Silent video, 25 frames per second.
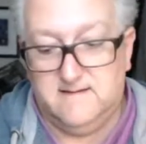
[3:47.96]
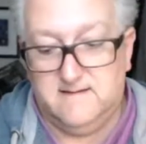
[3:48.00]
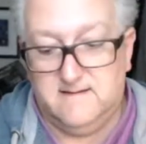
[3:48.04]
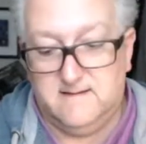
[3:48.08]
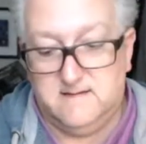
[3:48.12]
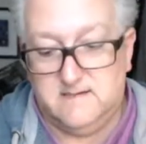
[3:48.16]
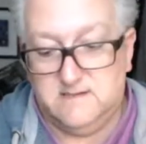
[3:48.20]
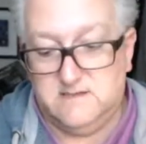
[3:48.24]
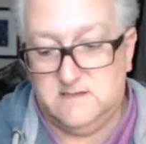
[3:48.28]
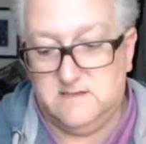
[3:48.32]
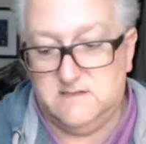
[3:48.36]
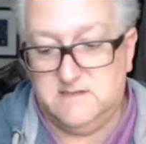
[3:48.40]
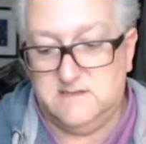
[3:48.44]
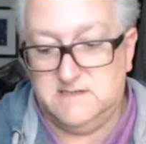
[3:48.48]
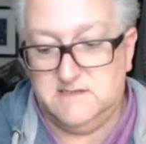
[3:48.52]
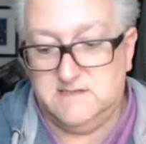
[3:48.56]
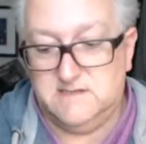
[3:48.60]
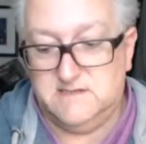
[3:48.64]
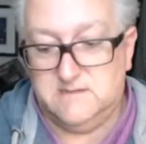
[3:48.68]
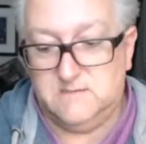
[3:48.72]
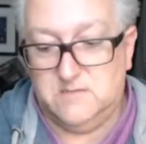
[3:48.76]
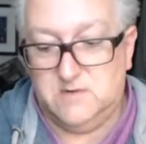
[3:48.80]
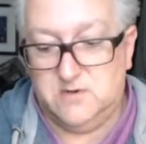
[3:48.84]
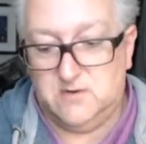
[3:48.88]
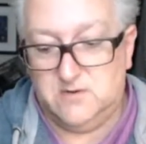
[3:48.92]
so this is
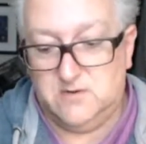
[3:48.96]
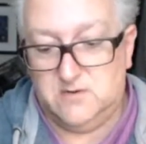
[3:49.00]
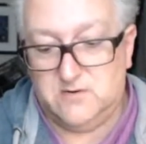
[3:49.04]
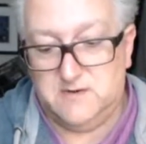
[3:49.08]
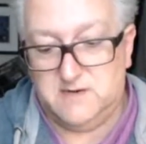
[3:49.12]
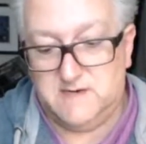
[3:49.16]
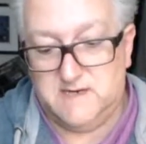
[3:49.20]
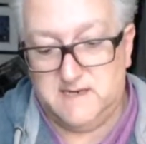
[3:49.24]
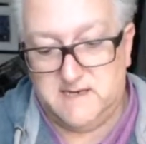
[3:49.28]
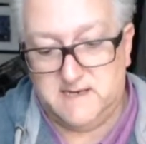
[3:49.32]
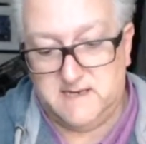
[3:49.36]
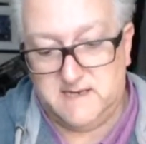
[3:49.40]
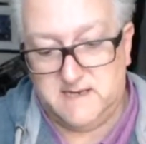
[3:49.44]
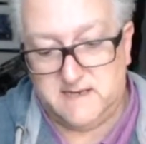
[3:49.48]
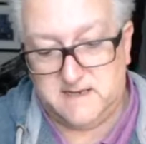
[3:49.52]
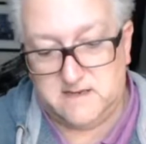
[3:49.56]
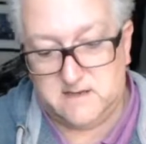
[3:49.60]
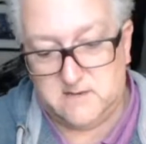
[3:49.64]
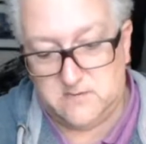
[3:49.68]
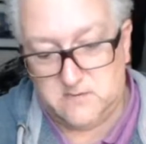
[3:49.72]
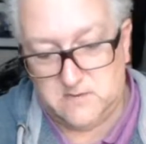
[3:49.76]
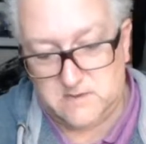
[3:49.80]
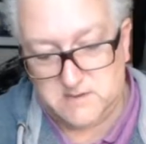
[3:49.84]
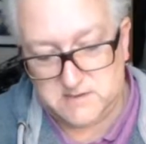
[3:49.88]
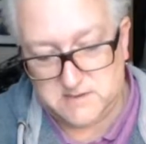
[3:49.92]
a mahogany neck,
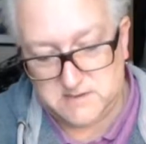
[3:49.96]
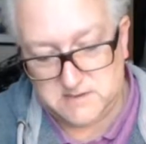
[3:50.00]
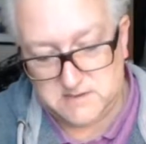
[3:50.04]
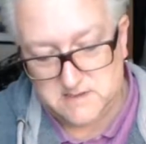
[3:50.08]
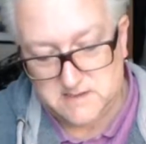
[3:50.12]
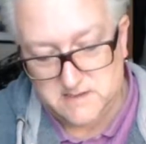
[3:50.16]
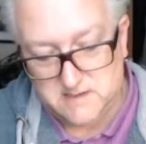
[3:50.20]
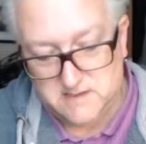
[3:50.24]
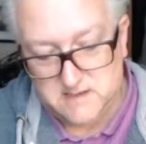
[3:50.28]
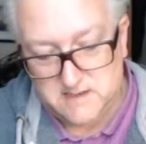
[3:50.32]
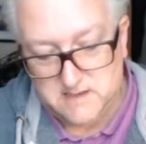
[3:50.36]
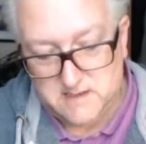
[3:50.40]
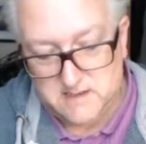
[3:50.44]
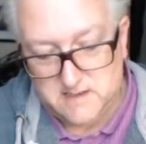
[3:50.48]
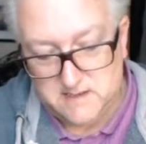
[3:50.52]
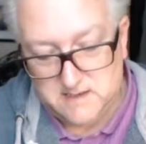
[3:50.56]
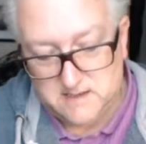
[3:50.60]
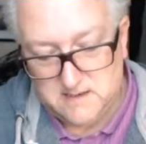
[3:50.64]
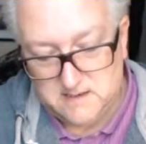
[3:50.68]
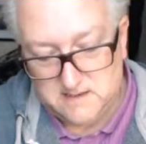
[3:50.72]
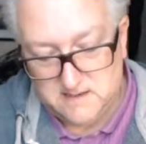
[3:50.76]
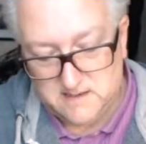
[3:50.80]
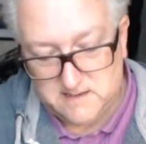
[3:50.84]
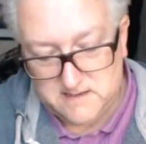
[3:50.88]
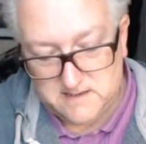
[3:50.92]
which
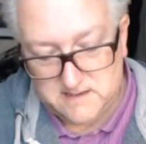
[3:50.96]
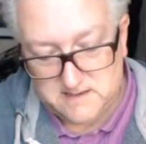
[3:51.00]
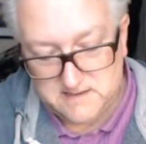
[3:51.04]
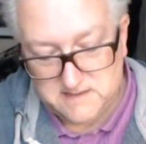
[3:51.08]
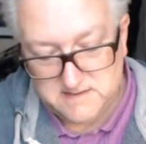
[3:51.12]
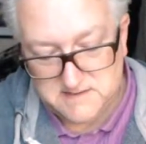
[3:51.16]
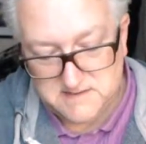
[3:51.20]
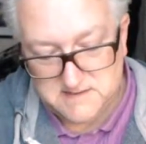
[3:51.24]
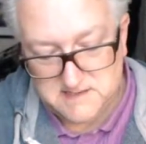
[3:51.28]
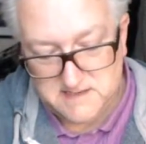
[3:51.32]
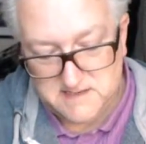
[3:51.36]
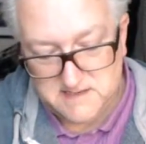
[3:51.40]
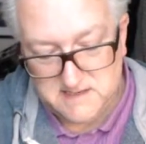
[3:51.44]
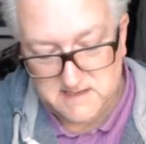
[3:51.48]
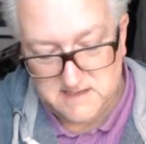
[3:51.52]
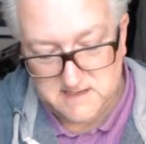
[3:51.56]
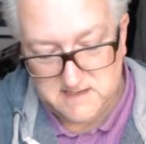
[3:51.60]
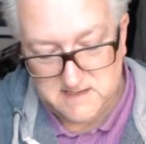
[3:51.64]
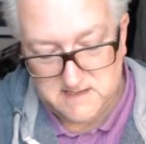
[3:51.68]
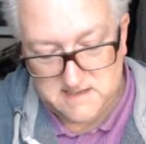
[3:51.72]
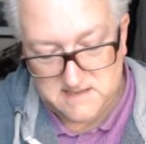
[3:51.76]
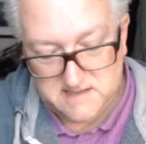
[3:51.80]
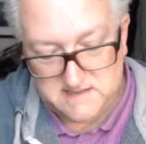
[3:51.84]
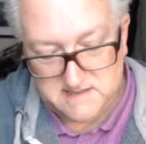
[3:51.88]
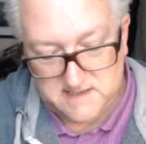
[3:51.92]
I can see
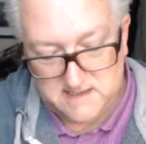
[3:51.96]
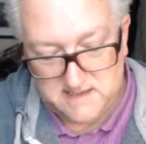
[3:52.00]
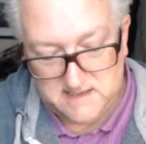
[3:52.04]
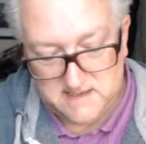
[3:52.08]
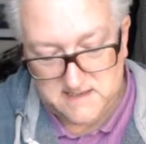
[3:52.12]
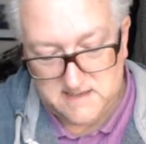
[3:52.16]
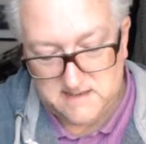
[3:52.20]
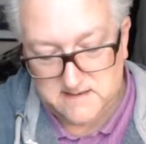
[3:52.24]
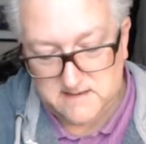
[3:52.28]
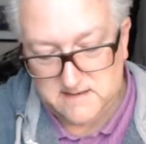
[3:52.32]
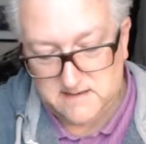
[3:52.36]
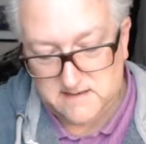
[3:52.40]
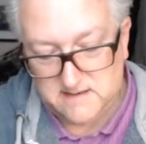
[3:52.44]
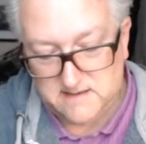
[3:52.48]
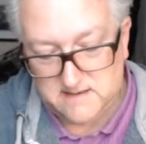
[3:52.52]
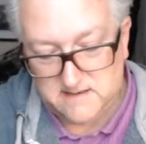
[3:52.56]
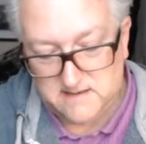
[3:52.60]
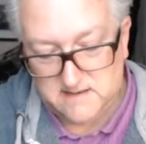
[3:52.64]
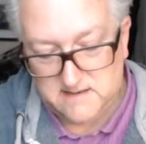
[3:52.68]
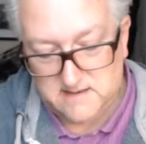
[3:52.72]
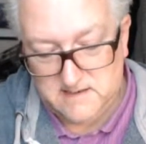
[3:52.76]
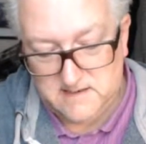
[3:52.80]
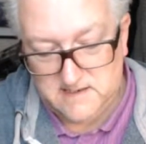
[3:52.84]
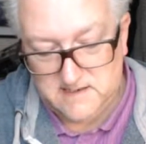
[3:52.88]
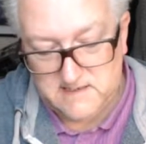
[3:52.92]
is in at
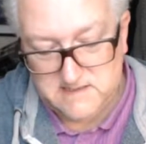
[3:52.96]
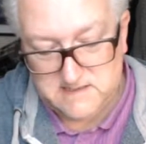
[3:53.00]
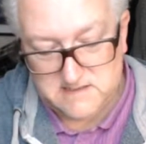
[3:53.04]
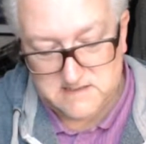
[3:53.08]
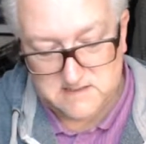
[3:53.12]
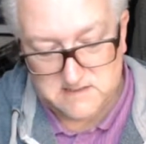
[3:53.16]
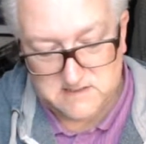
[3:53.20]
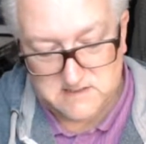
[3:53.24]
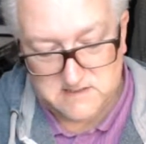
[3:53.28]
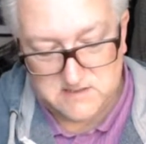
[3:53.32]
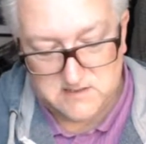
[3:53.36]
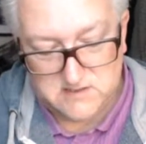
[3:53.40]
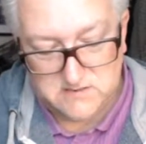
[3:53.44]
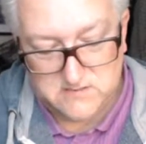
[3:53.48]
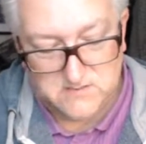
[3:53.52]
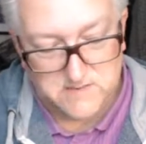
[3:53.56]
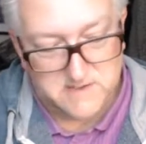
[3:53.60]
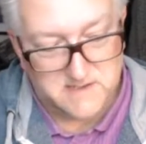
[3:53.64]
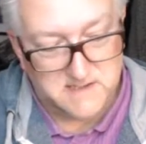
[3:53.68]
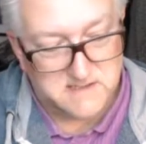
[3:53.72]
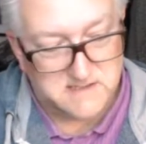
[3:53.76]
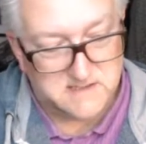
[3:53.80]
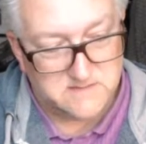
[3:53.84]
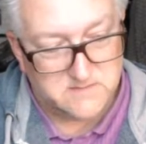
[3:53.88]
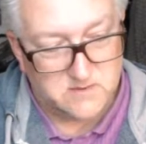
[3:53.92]
least
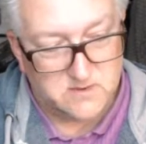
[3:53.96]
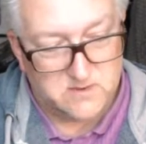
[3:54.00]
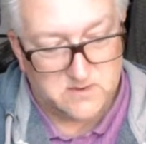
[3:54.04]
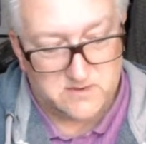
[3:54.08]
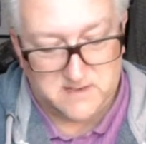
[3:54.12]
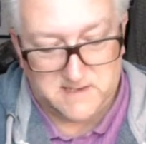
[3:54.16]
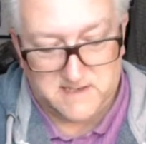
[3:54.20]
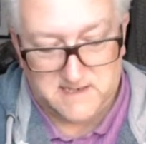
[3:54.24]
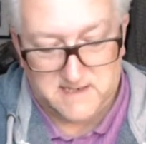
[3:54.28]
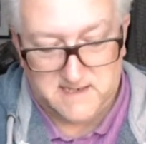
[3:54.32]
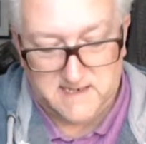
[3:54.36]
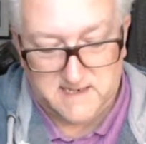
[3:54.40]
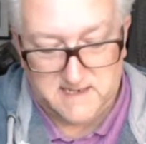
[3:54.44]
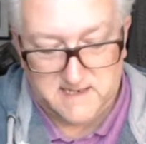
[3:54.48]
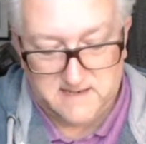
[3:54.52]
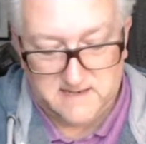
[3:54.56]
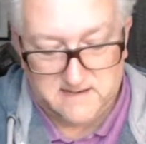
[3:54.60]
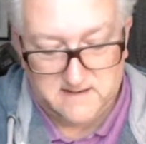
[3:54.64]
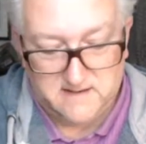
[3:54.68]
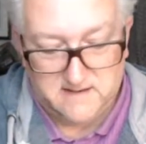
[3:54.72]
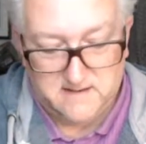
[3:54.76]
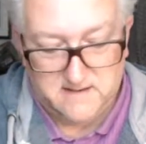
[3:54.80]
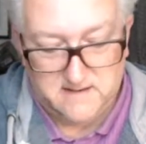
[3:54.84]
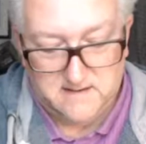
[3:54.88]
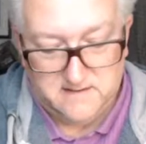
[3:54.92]
2-piece mahogany neck.
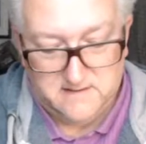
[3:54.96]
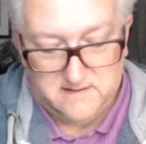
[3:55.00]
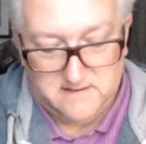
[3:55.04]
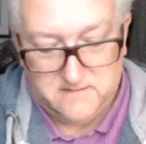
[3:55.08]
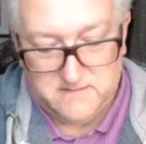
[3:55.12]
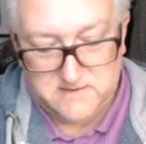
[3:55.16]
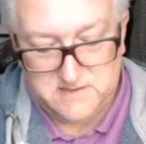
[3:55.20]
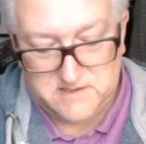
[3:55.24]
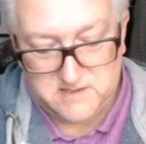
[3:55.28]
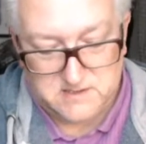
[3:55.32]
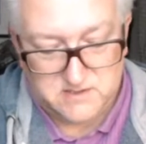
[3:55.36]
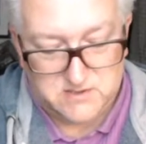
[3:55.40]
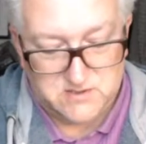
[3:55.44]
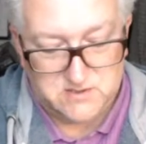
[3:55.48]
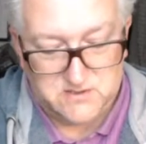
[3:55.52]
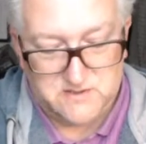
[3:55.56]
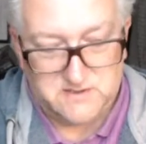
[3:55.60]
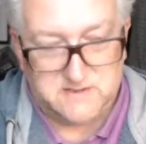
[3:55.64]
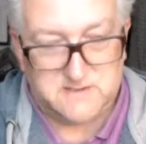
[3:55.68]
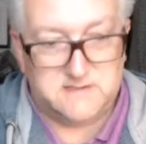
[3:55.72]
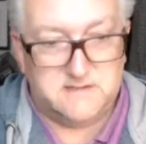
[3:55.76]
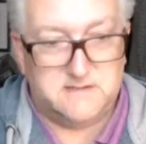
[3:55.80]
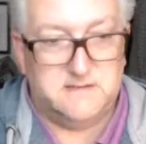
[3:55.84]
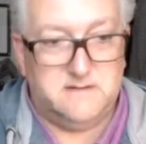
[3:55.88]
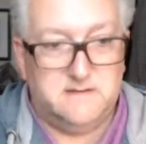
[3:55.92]
There is a
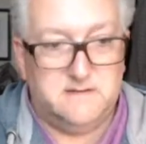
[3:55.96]
joint